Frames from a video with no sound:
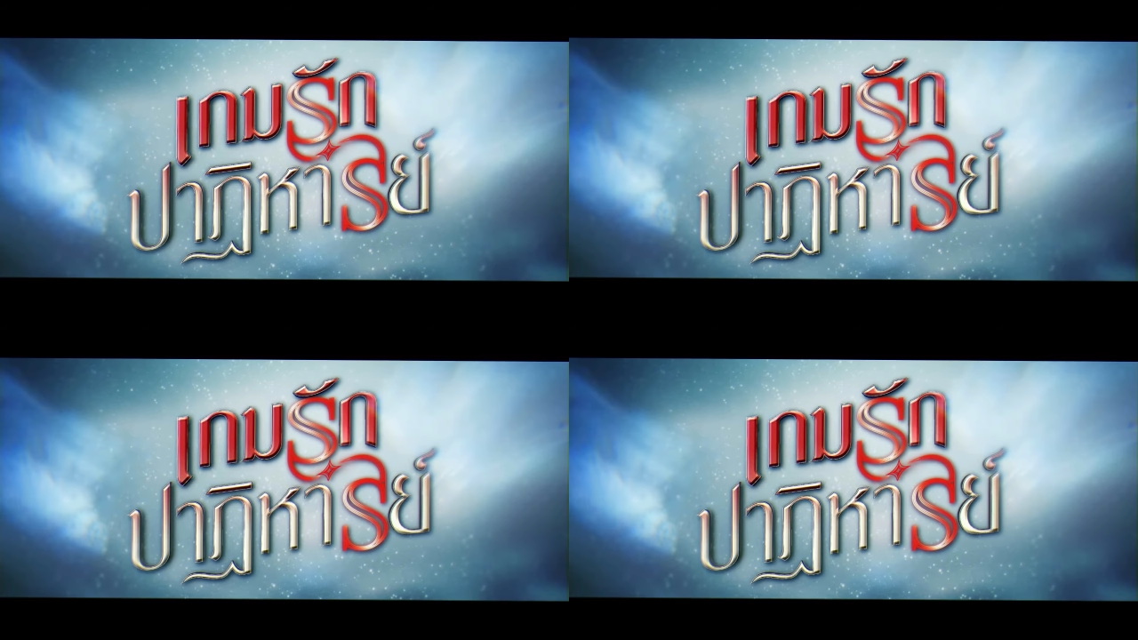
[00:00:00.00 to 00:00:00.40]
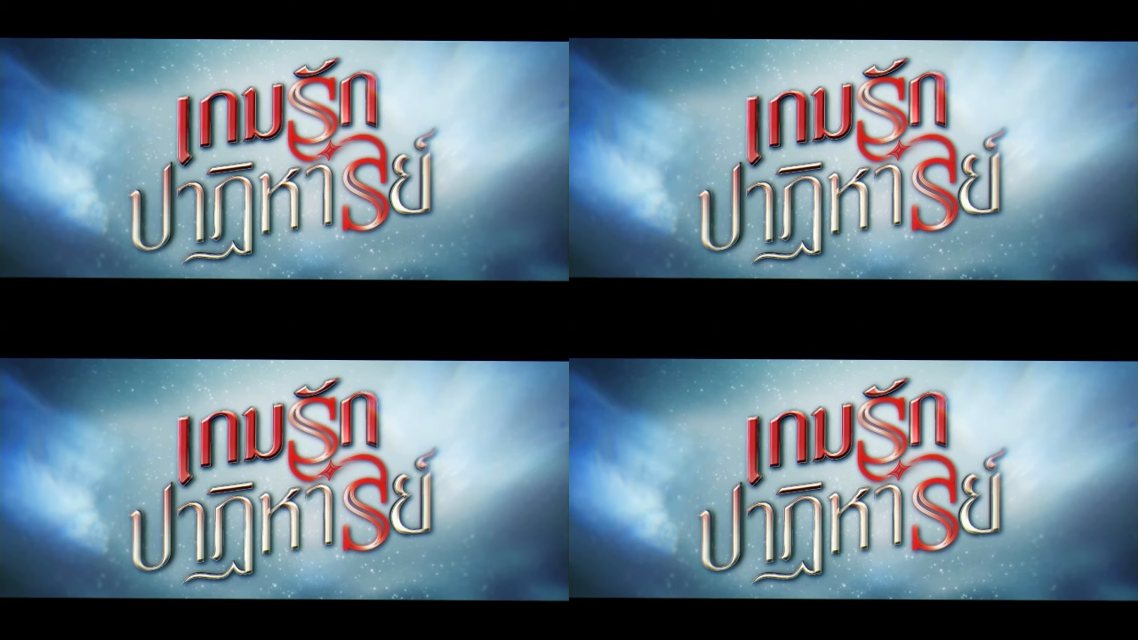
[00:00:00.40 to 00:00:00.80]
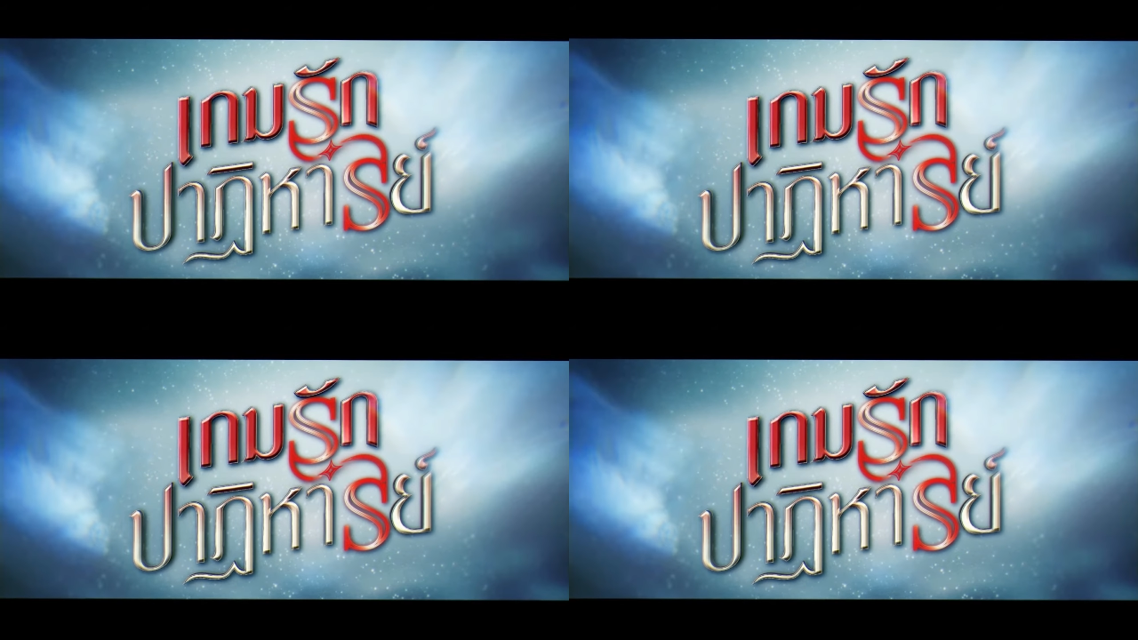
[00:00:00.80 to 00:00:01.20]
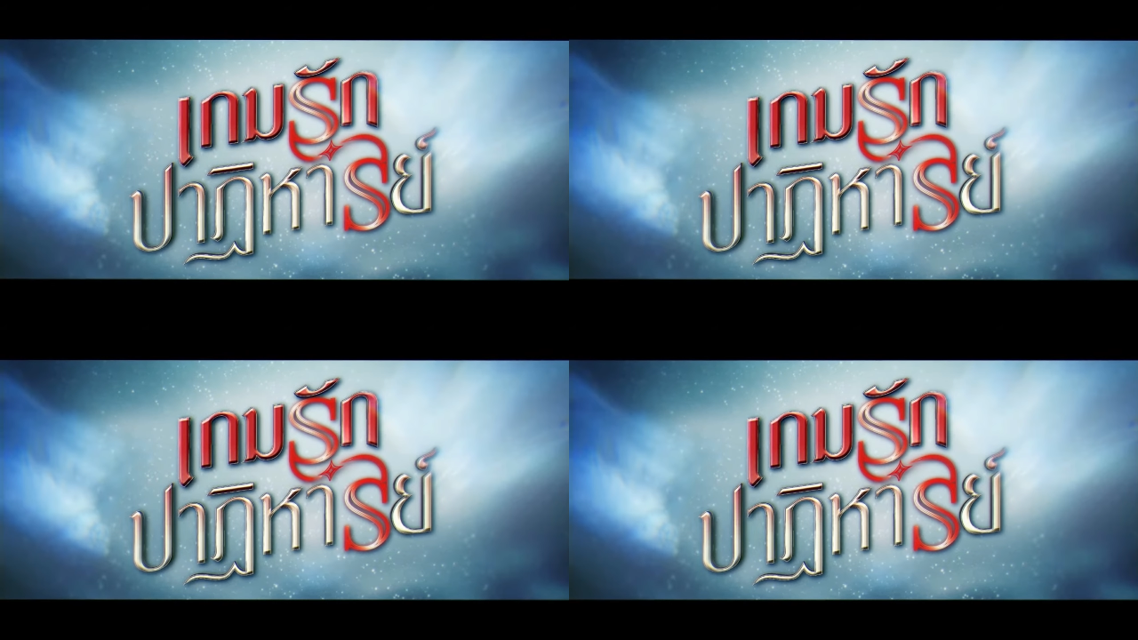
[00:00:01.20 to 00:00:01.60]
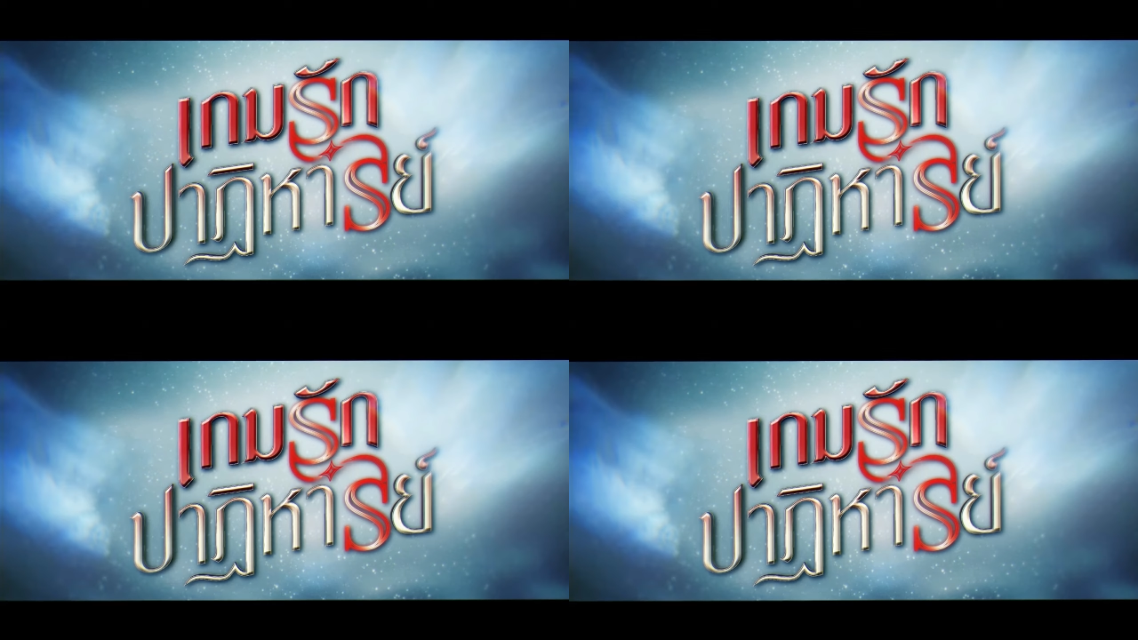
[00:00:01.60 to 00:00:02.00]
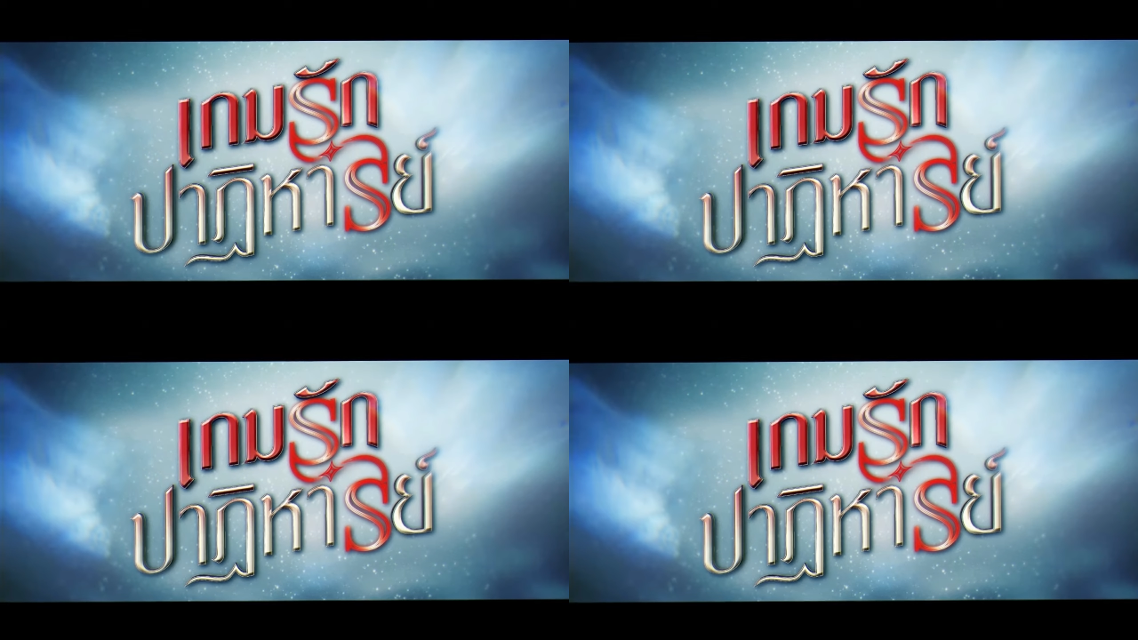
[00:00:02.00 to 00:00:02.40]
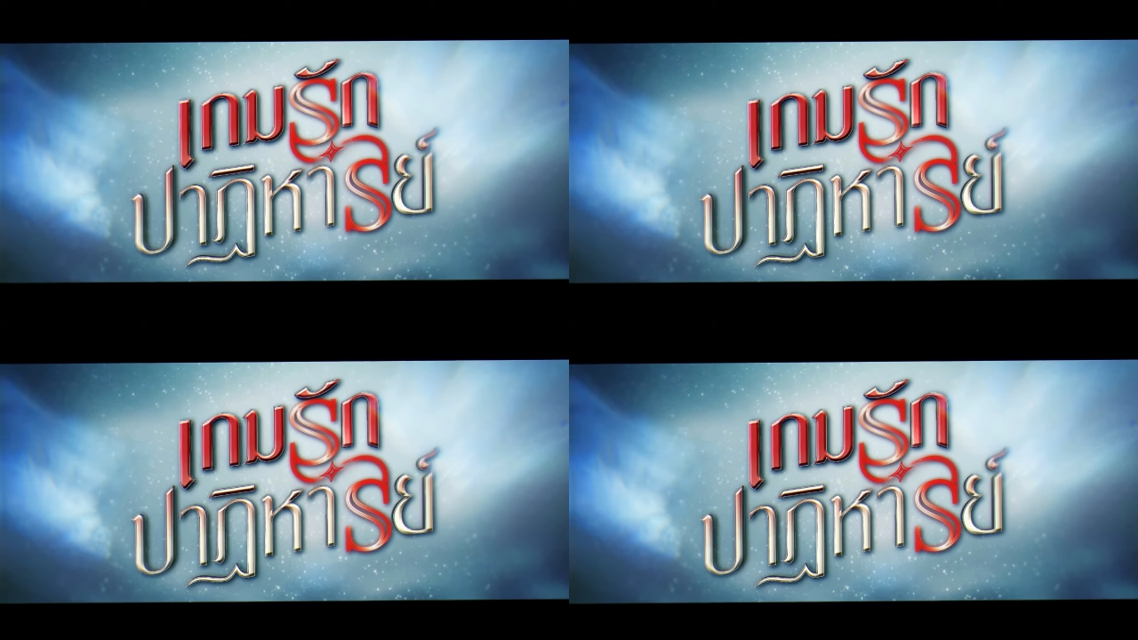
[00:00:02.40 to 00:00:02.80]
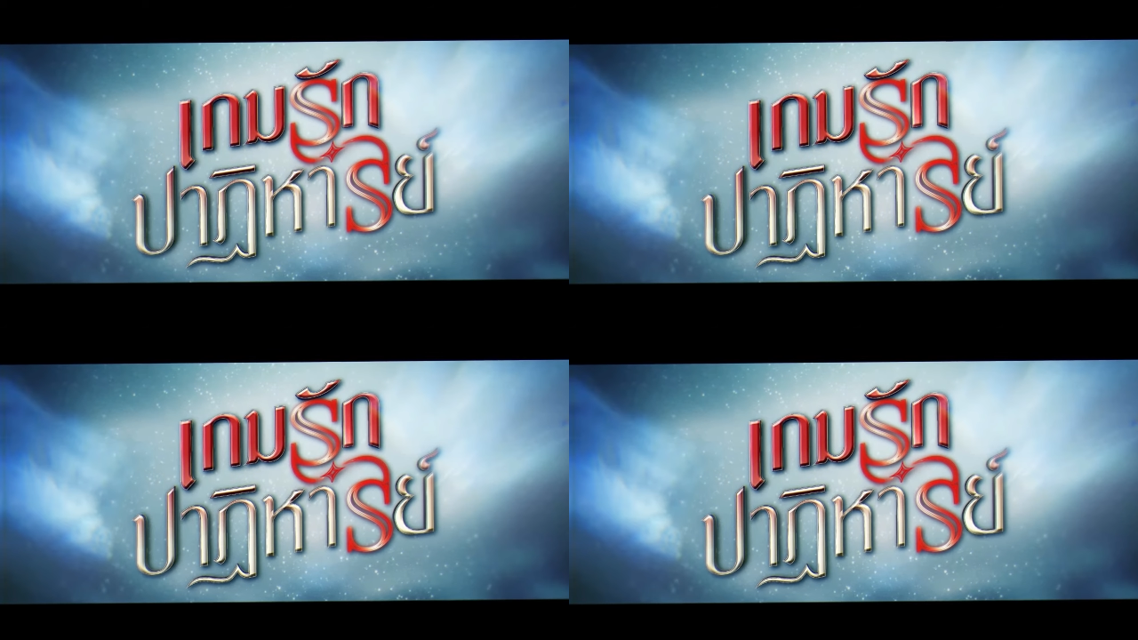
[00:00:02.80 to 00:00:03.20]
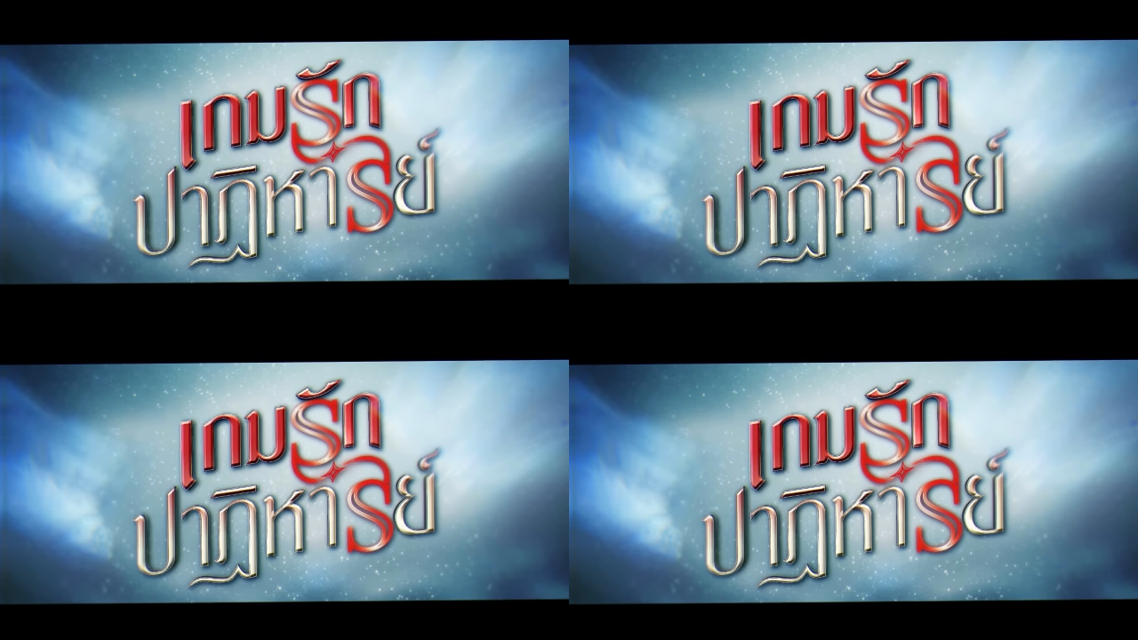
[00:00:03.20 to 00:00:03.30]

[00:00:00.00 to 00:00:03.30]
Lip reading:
Nobody's mouth can be seen.